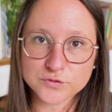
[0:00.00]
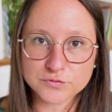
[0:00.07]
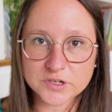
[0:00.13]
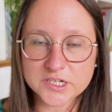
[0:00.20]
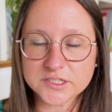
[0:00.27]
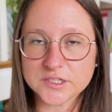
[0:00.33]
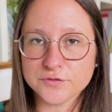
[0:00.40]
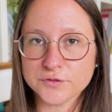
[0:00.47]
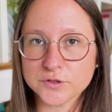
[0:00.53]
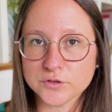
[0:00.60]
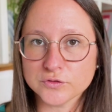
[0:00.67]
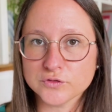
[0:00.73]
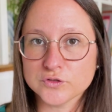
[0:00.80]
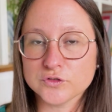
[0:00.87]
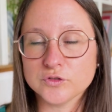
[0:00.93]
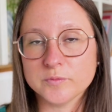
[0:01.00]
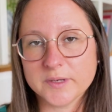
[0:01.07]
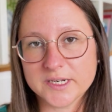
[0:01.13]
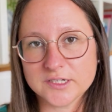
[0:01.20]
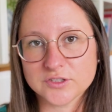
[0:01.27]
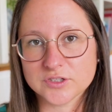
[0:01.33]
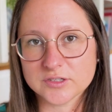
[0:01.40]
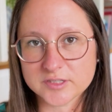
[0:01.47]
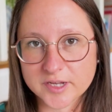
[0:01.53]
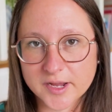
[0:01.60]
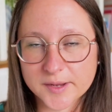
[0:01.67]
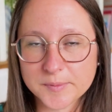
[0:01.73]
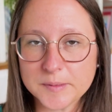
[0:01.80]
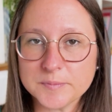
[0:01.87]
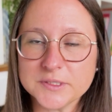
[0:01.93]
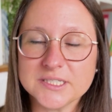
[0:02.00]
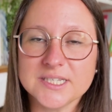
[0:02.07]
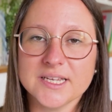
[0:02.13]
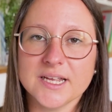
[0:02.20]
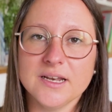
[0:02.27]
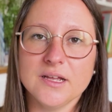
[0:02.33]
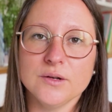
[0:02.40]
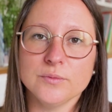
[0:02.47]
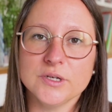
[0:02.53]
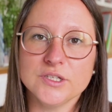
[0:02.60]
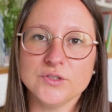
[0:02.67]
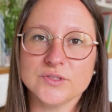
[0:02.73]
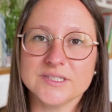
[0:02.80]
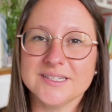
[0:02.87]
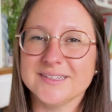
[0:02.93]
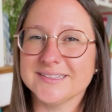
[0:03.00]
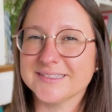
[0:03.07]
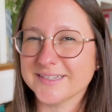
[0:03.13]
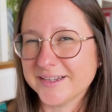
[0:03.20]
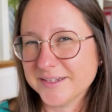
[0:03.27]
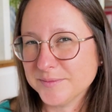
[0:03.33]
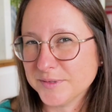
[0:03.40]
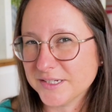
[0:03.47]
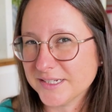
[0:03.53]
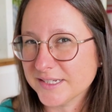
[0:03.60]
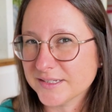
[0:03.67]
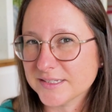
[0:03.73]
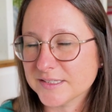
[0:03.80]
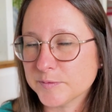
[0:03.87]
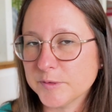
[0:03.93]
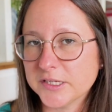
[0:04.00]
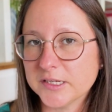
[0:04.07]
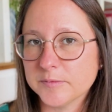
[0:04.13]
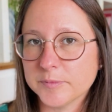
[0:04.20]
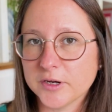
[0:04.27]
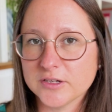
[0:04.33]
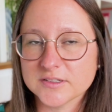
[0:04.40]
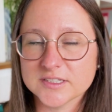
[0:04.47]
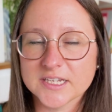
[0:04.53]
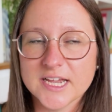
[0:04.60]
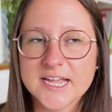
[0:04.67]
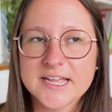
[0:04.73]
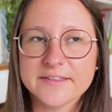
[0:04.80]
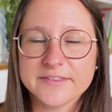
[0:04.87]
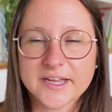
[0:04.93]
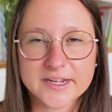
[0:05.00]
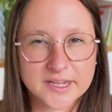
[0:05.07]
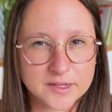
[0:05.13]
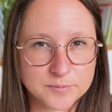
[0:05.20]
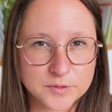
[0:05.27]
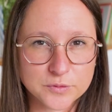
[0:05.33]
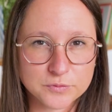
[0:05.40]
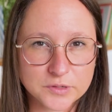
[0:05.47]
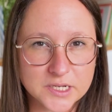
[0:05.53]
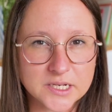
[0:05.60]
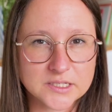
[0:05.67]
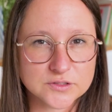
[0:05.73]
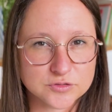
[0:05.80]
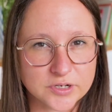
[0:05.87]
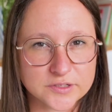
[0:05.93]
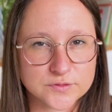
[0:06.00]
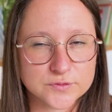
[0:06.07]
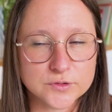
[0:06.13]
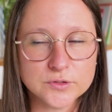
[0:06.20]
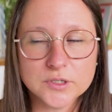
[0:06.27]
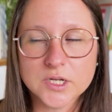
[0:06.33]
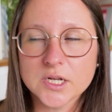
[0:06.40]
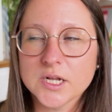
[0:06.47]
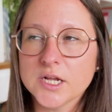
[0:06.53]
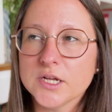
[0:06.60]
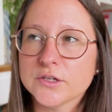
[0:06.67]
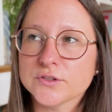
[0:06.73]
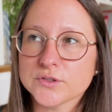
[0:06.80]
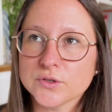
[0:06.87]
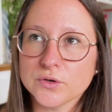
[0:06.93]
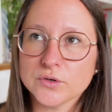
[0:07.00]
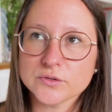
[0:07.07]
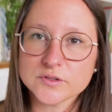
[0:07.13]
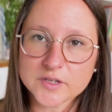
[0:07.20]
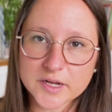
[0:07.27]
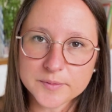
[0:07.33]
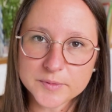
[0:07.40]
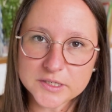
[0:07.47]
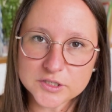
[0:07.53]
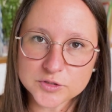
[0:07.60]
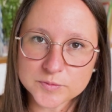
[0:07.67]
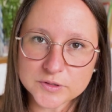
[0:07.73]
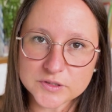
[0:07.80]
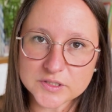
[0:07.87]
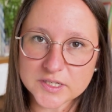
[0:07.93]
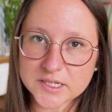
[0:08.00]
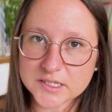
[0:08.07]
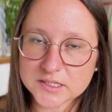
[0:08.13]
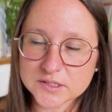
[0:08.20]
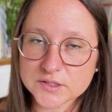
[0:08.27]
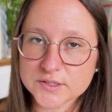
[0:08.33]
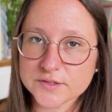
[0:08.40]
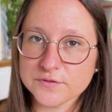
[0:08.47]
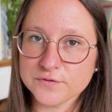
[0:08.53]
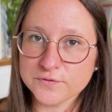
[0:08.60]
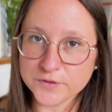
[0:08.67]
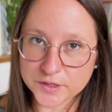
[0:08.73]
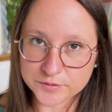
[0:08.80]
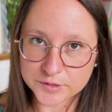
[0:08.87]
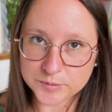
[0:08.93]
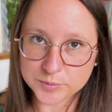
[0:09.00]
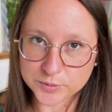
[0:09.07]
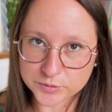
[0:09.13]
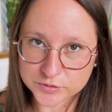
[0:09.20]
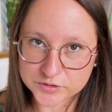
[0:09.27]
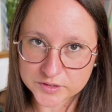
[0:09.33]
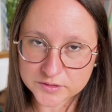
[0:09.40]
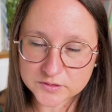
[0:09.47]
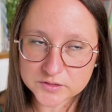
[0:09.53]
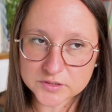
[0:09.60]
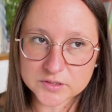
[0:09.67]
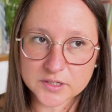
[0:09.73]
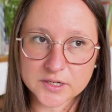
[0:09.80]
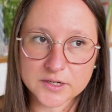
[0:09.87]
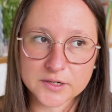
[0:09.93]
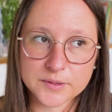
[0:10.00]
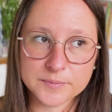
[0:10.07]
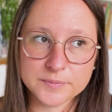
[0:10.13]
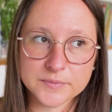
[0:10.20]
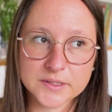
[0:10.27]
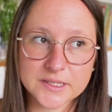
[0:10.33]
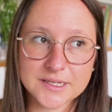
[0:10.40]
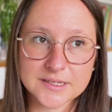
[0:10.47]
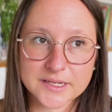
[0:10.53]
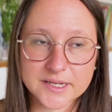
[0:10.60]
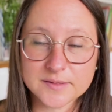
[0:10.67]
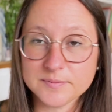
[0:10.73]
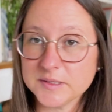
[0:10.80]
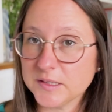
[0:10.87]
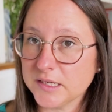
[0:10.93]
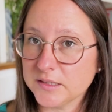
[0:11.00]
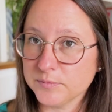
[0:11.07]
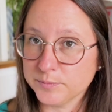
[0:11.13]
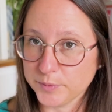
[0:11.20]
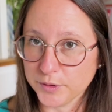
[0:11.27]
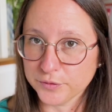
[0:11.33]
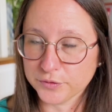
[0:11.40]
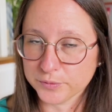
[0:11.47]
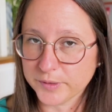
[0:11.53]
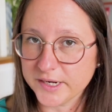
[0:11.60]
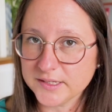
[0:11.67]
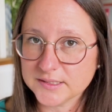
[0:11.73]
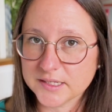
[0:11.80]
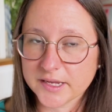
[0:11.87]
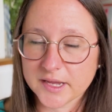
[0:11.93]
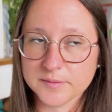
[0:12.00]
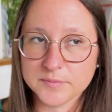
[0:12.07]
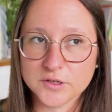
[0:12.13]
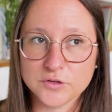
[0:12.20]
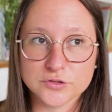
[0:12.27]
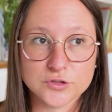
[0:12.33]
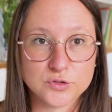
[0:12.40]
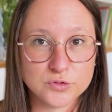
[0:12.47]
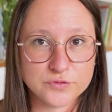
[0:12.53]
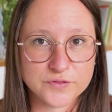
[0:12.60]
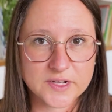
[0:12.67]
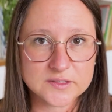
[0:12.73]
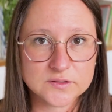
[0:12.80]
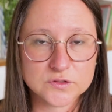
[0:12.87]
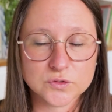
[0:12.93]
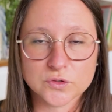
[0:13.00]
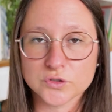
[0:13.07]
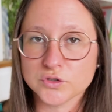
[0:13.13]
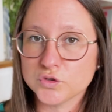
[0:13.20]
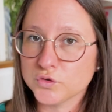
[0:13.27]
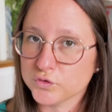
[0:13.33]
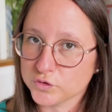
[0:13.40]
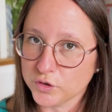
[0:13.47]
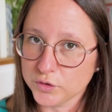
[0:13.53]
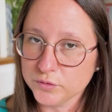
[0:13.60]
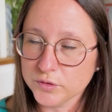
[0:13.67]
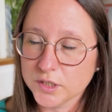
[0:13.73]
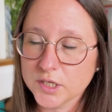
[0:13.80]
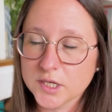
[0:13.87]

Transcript: really difficult to manage the time, in particular when you see the timer in the speaking part. That can be really stressful. So time management is very important. It can be in both ways. It can be you're too fast or too slow.